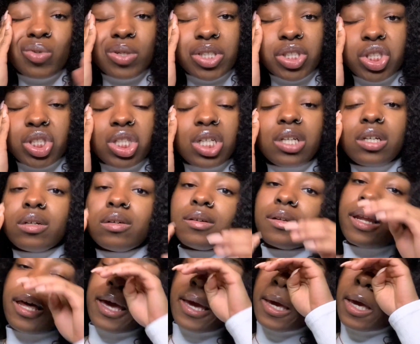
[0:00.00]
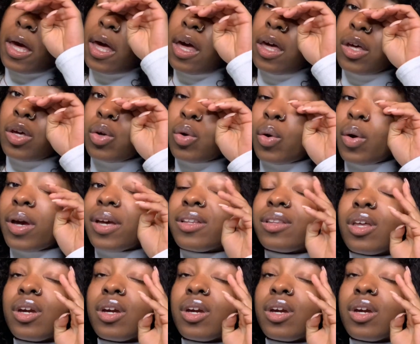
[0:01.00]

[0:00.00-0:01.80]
it's chill, like, you know,